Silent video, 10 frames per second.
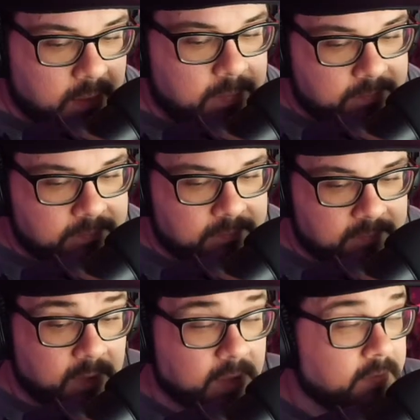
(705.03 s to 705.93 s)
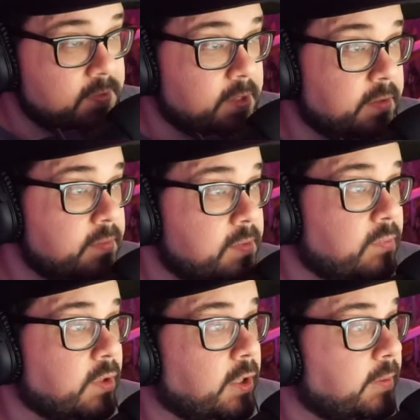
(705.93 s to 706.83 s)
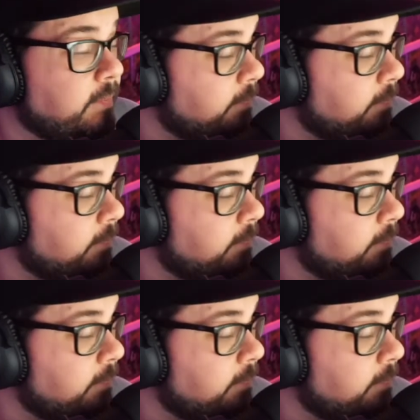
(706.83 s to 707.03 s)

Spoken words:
Yep. I love it, too. It's really good.